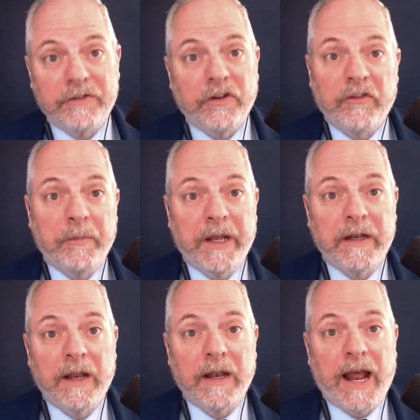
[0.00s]
should have
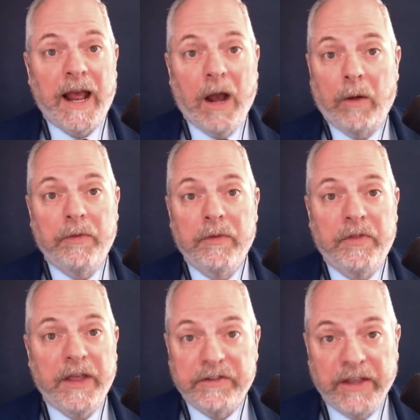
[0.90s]
been how
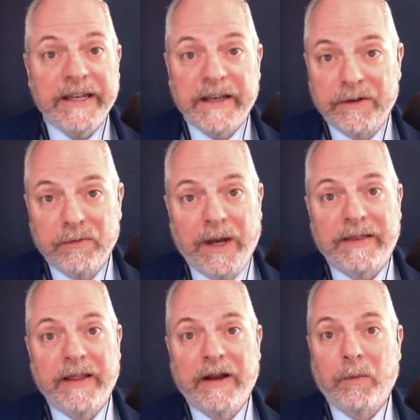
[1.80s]
things ended
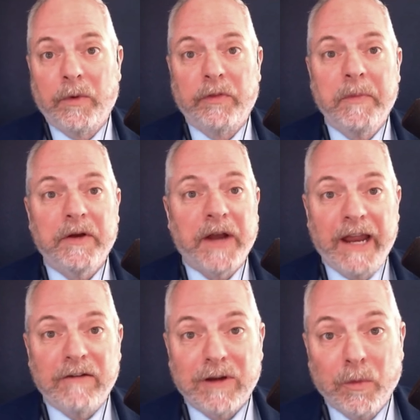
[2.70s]
right there with mere
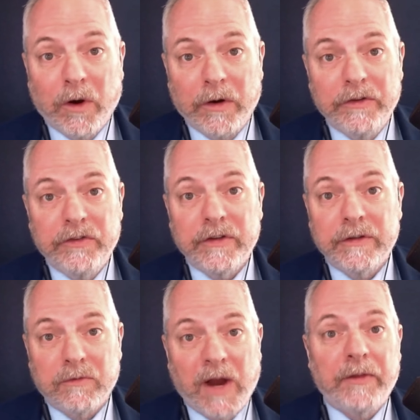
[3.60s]
angry words
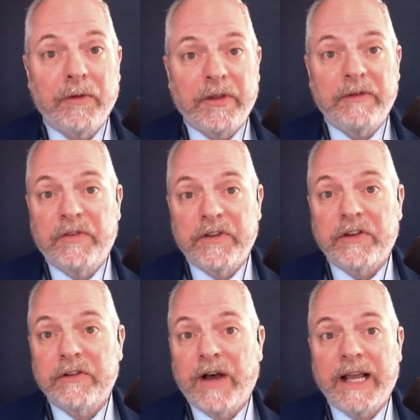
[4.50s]
rather than
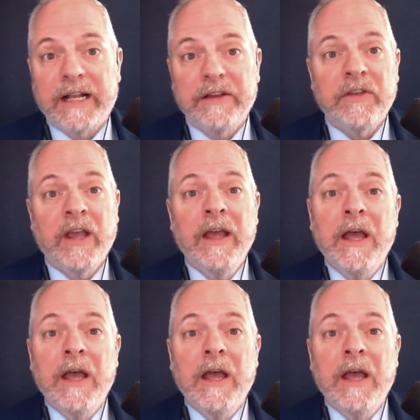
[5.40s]
physical violence.